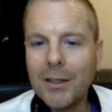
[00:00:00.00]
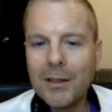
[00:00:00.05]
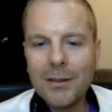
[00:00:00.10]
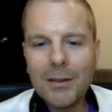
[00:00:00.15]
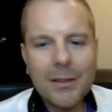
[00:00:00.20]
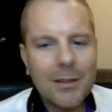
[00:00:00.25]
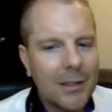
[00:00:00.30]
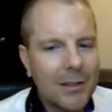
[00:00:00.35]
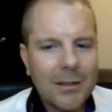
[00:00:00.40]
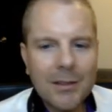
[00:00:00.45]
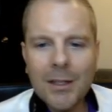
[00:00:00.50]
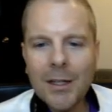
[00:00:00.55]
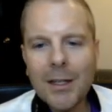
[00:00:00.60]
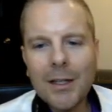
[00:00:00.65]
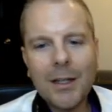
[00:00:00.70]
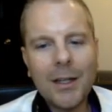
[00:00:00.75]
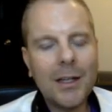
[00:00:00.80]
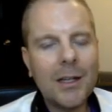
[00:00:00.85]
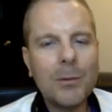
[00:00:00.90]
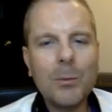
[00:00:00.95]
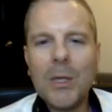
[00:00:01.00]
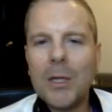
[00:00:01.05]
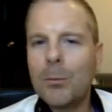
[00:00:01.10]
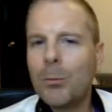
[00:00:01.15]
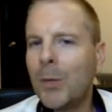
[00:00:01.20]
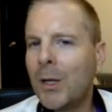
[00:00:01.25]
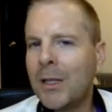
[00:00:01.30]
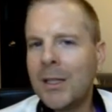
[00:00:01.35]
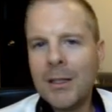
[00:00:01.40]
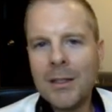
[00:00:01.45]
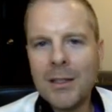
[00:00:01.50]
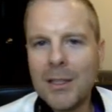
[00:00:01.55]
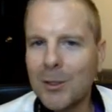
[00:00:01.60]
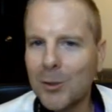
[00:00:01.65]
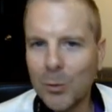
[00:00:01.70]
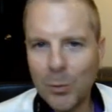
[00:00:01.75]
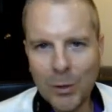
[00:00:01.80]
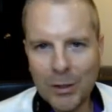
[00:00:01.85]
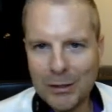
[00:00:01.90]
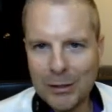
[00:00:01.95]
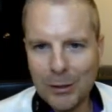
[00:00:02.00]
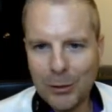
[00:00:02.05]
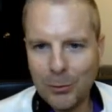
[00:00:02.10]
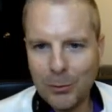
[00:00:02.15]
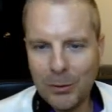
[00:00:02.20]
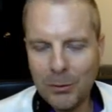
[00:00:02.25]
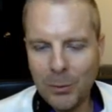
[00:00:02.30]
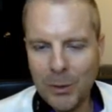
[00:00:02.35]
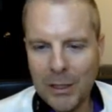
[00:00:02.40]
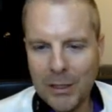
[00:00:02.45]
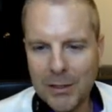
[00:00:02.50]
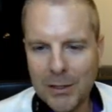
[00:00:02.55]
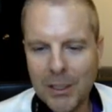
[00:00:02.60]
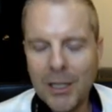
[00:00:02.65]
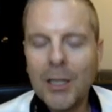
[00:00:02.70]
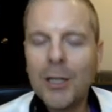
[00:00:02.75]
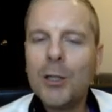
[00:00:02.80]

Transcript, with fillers: This is not how to make money in the next one to three weeks.